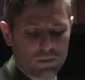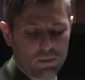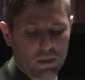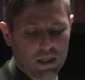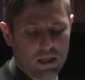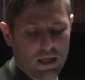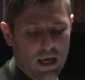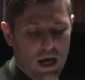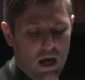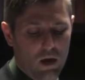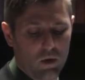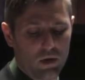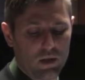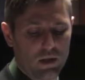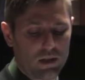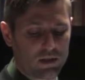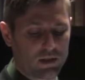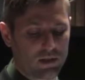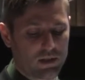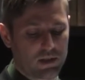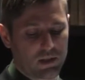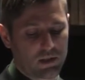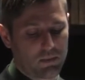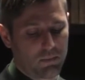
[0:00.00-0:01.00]
McGowan is
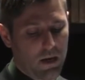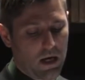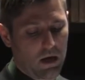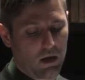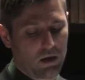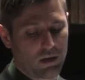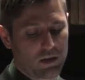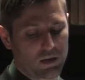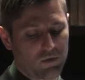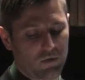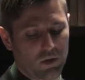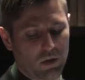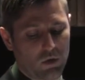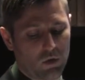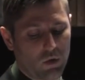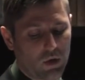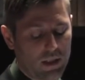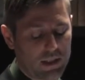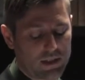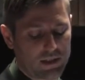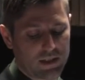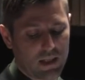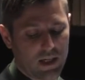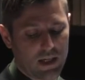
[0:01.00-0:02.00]
disparaged for
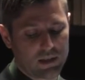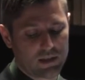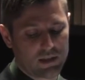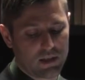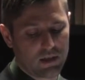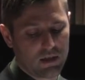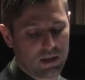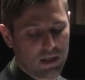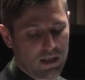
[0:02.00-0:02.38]
criticizing